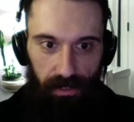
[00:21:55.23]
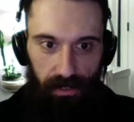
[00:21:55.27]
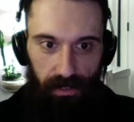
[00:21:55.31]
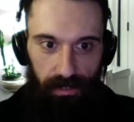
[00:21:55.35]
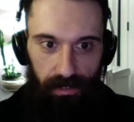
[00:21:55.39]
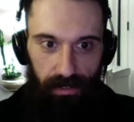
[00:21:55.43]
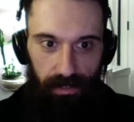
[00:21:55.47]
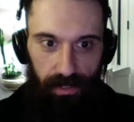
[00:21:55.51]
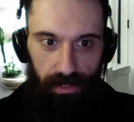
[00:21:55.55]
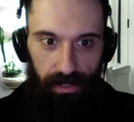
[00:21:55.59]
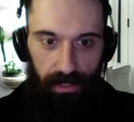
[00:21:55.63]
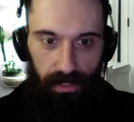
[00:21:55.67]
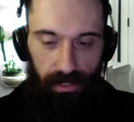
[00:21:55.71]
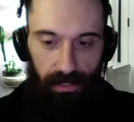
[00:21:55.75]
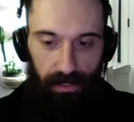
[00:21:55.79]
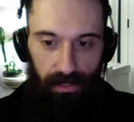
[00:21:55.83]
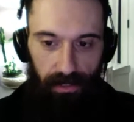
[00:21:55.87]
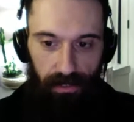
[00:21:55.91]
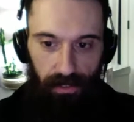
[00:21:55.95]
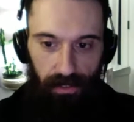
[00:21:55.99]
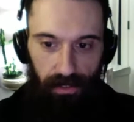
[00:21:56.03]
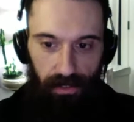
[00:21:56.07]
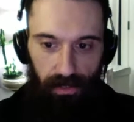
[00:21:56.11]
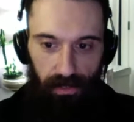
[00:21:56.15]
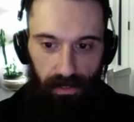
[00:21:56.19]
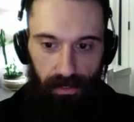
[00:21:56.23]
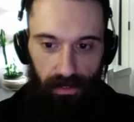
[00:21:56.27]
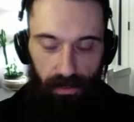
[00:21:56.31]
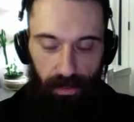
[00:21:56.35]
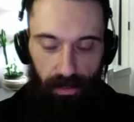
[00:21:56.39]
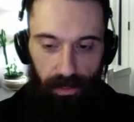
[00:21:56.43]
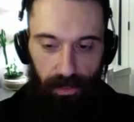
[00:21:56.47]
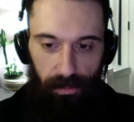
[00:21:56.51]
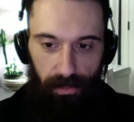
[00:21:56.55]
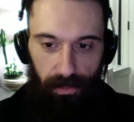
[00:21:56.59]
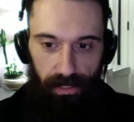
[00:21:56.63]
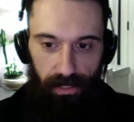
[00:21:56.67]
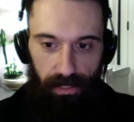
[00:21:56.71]
and the
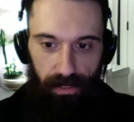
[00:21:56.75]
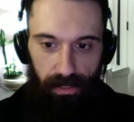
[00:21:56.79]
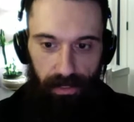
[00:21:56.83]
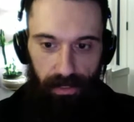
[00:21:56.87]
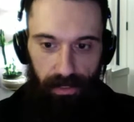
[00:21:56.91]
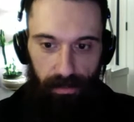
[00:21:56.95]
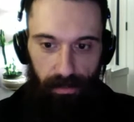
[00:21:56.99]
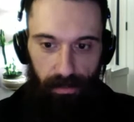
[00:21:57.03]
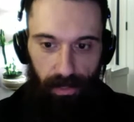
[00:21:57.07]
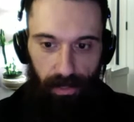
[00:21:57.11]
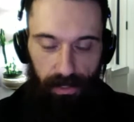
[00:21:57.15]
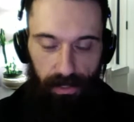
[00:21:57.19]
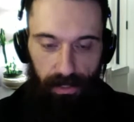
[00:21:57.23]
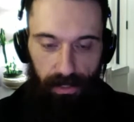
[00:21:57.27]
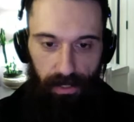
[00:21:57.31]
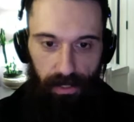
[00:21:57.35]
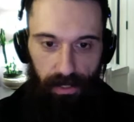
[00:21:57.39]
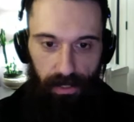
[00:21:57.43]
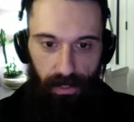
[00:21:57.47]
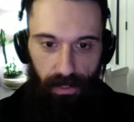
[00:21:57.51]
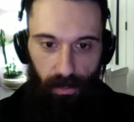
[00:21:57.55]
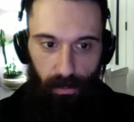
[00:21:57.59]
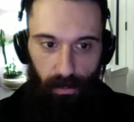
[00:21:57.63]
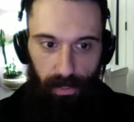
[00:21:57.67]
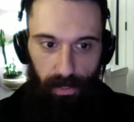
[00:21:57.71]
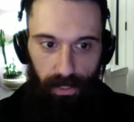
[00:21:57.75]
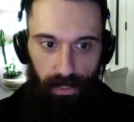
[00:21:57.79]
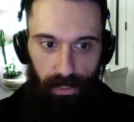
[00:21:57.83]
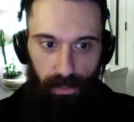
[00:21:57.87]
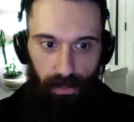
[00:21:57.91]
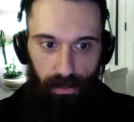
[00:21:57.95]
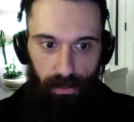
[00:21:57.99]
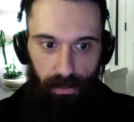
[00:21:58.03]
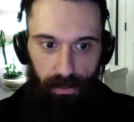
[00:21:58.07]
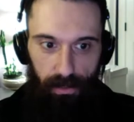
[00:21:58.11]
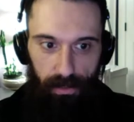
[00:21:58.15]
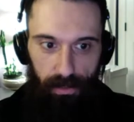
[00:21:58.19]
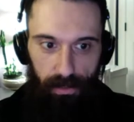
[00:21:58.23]
creepy person in her
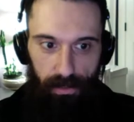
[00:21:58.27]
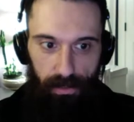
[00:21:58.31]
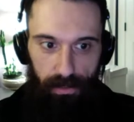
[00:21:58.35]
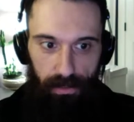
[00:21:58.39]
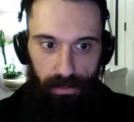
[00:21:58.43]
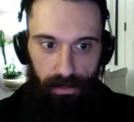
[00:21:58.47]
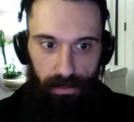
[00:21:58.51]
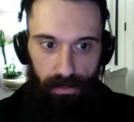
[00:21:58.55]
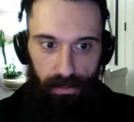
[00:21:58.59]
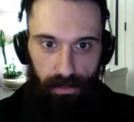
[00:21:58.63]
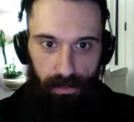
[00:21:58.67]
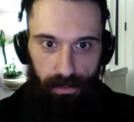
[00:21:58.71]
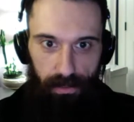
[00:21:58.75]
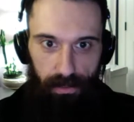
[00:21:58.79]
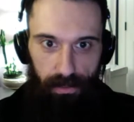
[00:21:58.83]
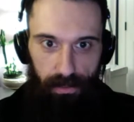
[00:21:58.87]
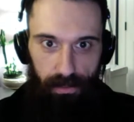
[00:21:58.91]
window. Oh,